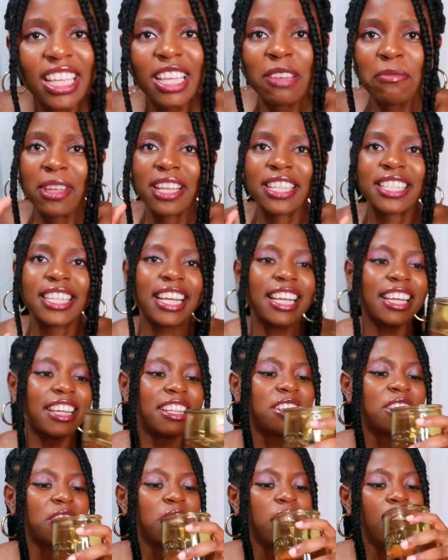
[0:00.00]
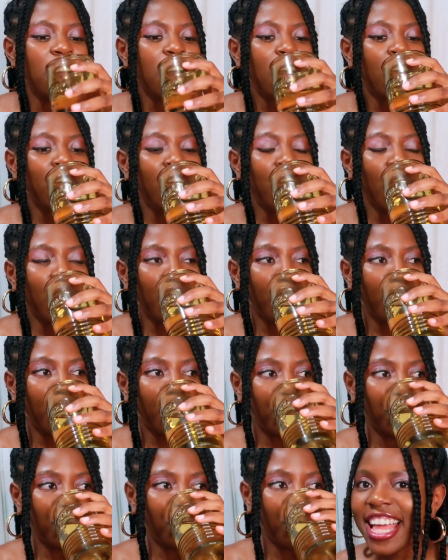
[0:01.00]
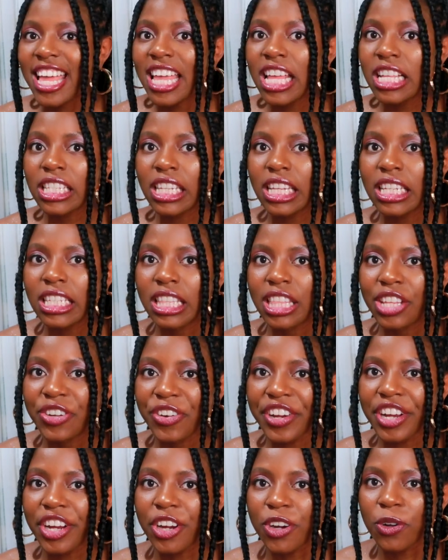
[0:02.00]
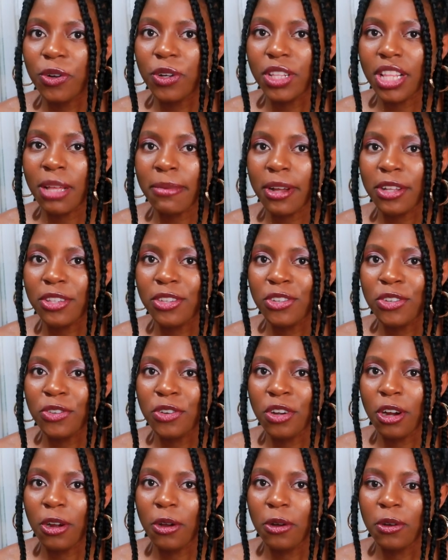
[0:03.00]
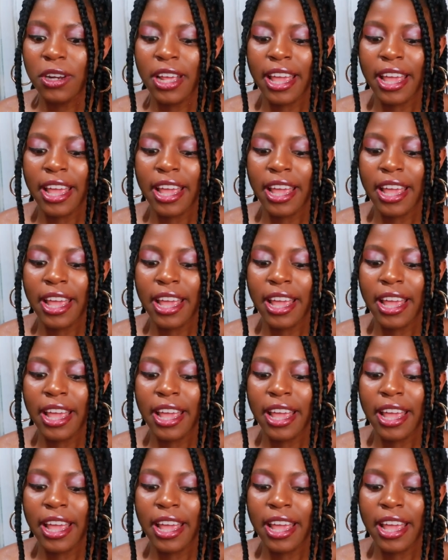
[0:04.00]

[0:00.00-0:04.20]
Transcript: Give me a second. Is this three year old about to do her own